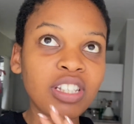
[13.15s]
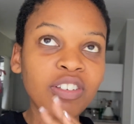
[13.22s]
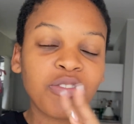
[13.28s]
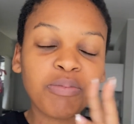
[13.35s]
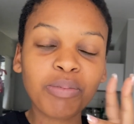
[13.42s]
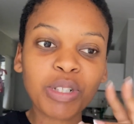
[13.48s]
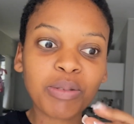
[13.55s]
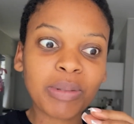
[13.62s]
I
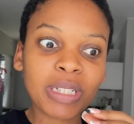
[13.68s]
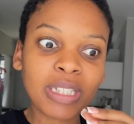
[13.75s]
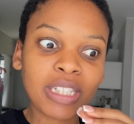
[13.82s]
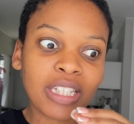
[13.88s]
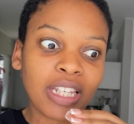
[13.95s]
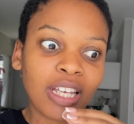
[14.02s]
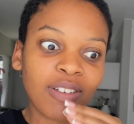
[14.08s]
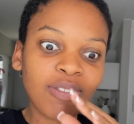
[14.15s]
haven't brushed my
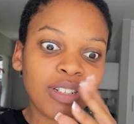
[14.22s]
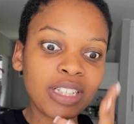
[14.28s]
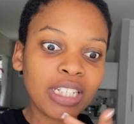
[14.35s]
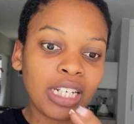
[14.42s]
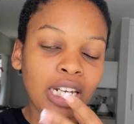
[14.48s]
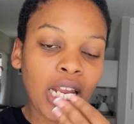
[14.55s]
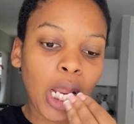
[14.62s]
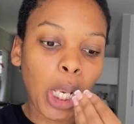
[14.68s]
teeth, I haven't
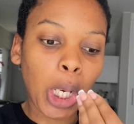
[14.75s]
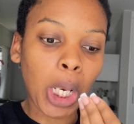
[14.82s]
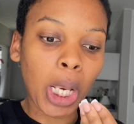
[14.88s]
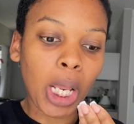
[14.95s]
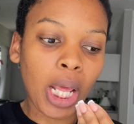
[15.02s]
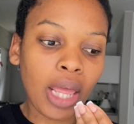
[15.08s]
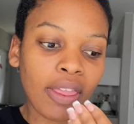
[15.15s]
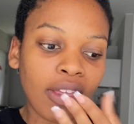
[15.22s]
done
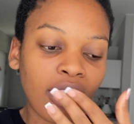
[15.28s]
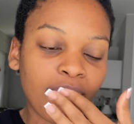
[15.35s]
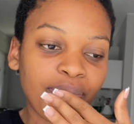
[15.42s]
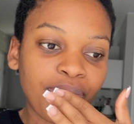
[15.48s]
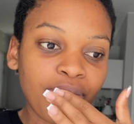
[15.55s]
nada.